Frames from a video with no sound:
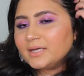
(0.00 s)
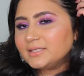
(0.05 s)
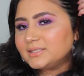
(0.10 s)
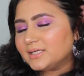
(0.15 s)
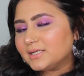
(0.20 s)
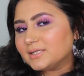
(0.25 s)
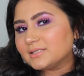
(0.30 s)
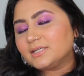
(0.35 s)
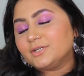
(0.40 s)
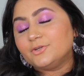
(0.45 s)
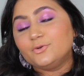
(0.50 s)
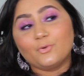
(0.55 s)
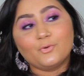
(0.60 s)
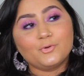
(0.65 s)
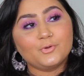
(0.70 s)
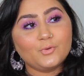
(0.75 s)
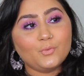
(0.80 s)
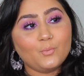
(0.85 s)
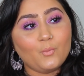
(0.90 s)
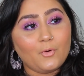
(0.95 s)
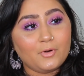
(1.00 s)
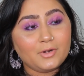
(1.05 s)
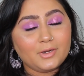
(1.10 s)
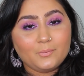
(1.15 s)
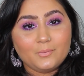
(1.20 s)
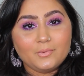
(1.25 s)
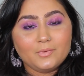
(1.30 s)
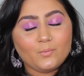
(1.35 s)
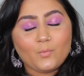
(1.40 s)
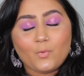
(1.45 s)
I seriously don't know
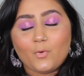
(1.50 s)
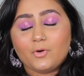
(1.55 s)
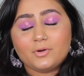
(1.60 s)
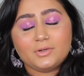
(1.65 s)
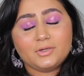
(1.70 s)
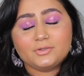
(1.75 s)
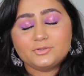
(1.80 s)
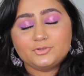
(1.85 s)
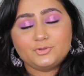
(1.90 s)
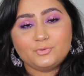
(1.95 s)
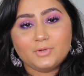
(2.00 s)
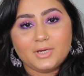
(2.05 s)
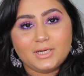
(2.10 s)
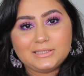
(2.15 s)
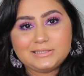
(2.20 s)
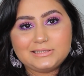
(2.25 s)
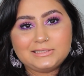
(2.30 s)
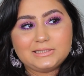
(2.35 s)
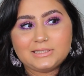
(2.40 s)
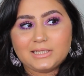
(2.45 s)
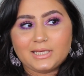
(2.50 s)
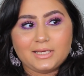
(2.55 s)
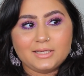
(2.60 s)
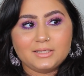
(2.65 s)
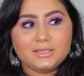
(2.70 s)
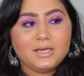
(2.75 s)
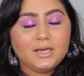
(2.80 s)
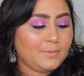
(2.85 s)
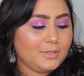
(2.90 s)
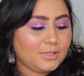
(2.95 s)
what should I
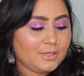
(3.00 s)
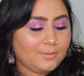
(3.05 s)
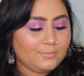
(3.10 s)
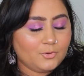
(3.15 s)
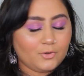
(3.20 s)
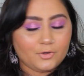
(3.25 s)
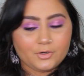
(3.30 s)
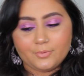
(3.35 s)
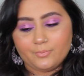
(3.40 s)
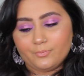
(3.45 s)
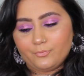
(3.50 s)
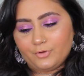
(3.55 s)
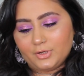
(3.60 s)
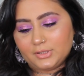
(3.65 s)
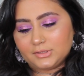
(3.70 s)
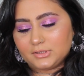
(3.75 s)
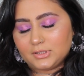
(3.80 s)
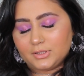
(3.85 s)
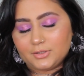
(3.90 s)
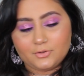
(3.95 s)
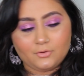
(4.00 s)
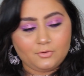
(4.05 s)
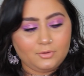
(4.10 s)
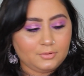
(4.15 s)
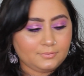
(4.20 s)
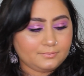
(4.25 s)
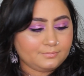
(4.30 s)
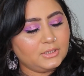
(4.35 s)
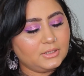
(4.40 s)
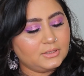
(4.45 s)
say. I mean, I'm not impressed at
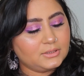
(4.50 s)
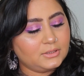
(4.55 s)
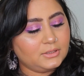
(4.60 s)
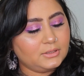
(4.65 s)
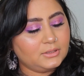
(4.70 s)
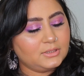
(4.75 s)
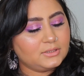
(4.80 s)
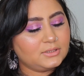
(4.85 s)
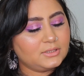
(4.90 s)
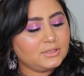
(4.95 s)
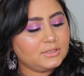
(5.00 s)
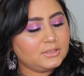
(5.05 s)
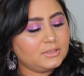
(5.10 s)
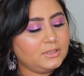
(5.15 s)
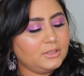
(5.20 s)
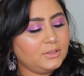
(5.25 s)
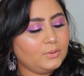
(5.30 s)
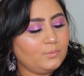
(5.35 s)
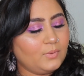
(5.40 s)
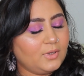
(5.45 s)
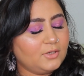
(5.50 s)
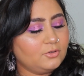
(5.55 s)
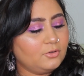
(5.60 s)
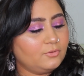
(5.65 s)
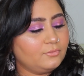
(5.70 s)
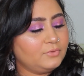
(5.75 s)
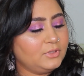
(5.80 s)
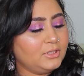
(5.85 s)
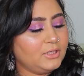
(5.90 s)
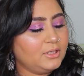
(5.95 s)
all, seriously. This is the one
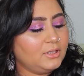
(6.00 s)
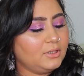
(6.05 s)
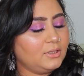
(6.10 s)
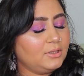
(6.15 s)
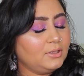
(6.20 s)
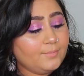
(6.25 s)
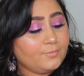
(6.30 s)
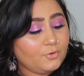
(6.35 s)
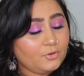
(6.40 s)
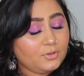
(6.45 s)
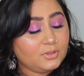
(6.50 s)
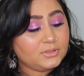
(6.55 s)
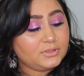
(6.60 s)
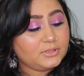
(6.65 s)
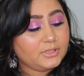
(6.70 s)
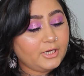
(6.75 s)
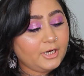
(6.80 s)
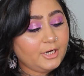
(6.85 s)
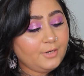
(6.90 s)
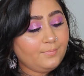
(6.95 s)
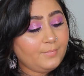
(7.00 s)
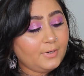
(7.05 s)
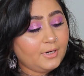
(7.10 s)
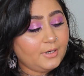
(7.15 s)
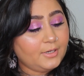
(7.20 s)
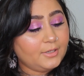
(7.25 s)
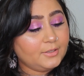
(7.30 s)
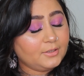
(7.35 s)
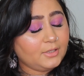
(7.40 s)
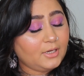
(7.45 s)
of the, I'm gonna say it,
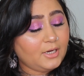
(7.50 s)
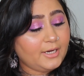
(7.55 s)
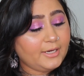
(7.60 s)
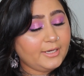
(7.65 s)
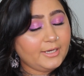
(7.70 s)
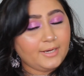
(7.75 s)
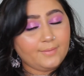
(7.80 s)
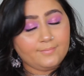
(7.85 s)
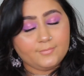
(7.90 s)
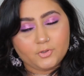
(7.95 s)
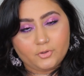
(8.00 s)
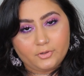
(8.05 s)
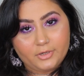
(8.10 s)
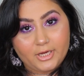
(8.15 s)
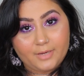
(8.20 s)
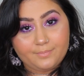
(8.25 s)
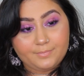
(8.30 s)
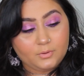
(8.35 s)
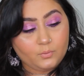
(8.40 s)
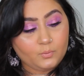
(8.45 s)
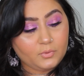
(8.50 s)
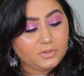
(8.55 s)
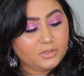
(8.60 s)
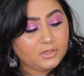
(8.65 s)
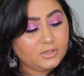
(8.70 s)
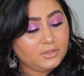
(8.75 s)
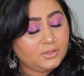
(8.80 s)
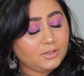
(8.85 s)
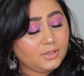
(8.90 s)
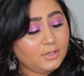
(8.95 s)
but I am not happy with
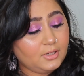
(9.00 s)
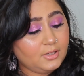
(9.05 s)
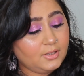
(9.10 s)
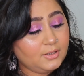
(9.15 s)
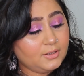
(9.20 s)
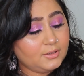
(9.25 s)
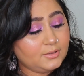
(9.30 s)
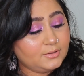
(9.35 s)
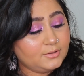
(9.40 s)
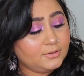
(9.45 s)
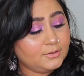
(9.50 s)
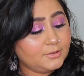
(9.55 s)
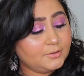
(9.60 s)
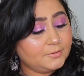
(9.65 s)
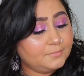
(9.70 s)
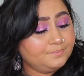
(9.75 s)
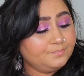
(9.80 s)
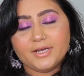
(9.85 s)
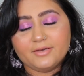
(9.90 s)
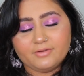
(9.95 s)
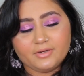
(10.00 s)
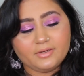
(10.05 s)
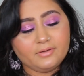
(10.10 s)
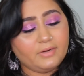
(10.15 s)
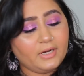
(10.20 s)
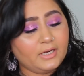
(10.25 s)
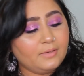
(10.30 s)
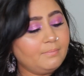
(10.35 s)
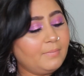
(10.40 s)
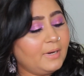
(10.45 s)
it, and I
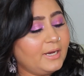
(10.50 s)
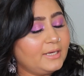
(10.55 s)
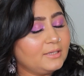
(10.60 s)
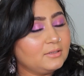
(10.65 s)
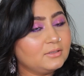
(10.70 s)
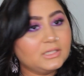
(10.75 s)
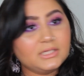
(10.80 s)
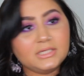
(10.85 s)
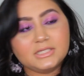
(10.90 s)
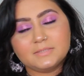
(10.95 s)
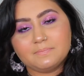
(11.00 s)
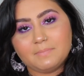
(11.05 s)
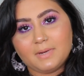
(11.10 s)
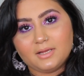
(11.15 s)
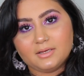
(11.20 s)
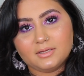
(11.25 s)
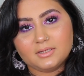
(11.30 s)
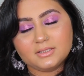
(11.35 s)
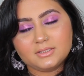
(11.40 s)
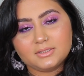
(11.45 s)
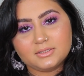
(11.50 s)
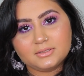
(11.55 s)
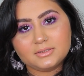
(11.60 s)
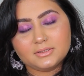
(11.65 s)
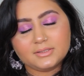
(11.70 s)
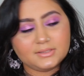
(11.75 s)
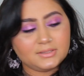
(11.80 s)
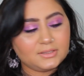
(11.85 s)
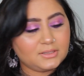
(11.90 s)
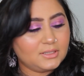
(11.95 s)
regret buying these palettes.
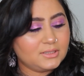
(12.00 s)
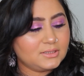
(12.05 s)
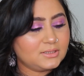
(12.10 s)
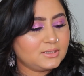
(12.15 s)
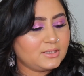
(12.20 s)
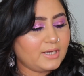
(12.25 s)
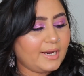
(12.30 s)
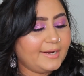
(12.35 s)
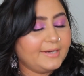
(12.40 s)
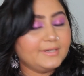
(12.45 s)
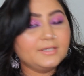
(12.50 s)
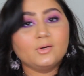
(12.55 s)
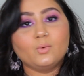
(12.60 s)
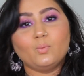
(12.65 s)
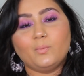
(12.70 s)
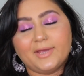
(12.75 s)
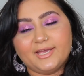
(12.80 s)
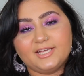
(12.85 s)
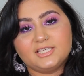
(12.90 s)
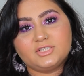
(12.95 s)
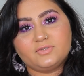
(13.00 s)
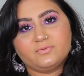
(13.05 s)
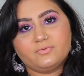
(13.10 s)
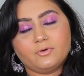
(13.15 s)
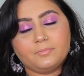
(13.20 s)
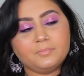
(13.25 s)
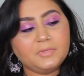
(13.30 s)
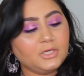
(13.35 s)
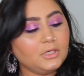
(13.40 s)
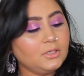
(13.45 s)
It is kind of waste
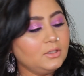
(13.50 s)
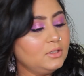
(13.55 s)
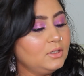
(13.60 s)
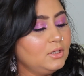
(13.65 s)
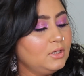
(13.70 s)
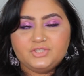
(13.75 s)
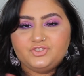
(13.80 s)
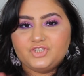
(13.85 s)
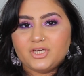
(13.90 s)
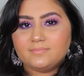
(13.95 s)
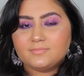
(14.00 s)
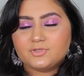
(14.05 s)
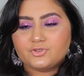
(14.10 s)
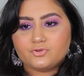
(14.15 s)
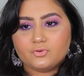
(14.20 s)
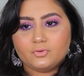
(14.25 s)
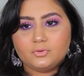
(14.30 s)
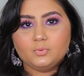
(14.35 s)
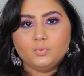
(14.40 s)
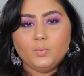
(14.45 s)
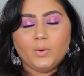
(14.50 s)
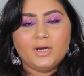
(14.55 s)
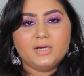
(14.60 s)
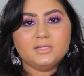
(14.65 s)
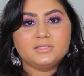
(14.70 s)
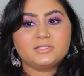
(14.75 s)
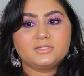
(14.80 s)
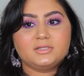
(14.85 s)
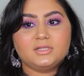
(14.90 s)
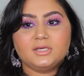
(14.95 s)
for me. The gemstone
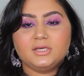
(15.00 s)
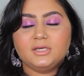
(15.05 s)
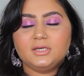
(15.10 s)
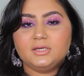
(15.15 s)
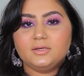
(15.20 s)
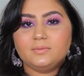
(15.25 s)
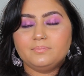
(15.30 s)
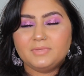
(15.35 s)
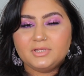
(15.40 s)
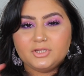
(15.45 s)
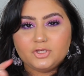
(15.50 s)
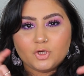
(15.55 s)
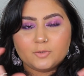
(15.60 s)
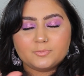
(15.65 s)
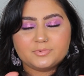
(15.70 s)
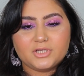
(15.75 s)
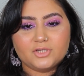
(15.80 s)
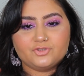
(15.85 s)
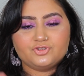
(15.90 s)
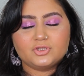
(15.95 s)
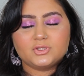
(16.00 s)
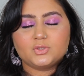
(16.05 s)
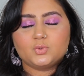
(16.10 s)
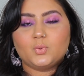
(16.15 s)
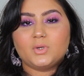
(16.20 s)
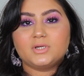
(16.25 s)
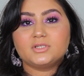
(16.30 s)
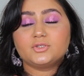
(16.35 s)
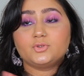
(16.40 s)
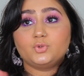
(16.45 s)
ones, the mini obsessions
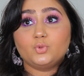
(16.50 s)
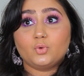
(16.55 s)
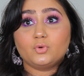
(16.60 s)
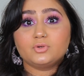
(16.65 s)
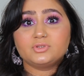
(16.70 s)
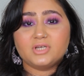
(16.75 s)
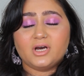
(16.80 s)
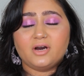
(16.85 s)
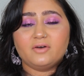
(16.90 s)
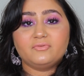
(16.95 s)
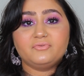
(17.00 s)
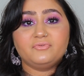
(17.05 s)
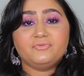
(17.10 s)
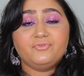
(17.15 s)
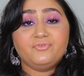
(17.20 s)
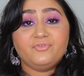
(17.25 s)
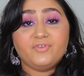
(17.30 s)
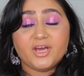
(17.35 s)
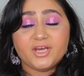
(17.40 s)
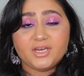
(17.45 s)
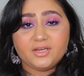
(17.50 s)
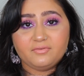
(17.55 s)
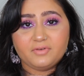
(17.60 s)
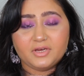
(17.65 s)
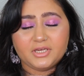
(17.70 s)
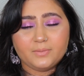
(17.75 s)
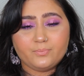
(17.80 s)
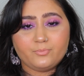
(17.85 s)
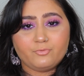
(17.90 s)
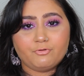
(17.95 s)
ones, those are
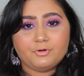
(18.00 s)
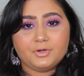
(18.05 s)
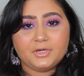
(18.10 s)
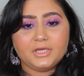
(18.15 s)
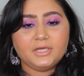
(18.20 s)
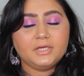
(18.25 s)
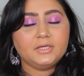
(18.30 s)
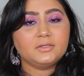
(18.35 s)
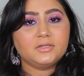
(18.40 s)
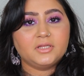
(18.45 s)
very pretty.